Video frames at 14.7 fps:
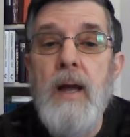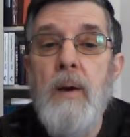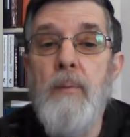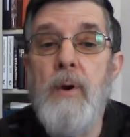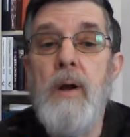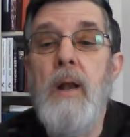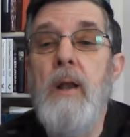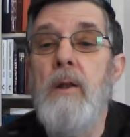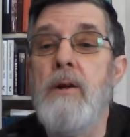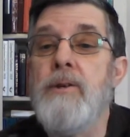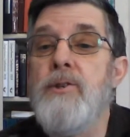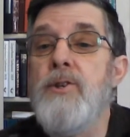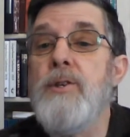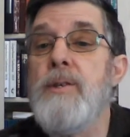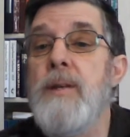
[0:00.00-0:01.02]
And we're going to
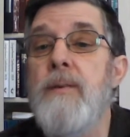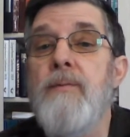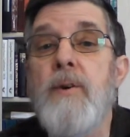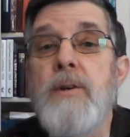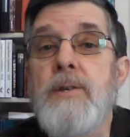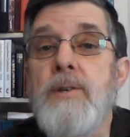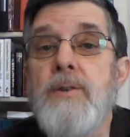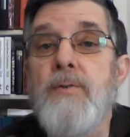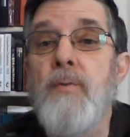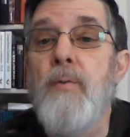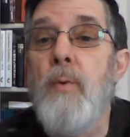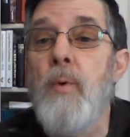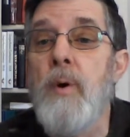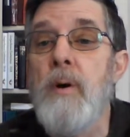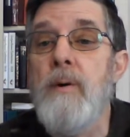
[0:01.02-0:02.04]
look just in verses
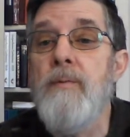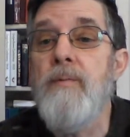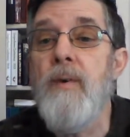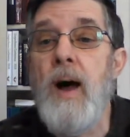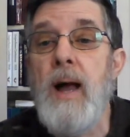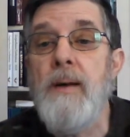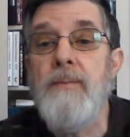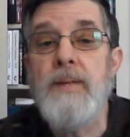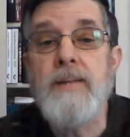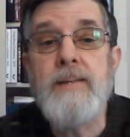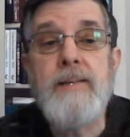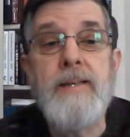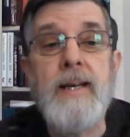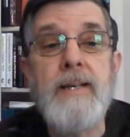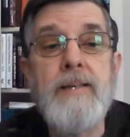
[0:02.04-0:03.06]
4, 5, and
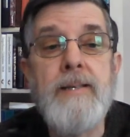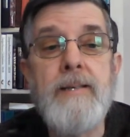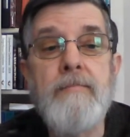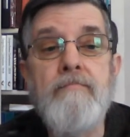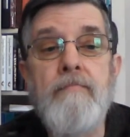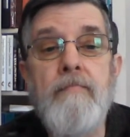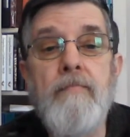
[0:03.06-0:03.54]
6.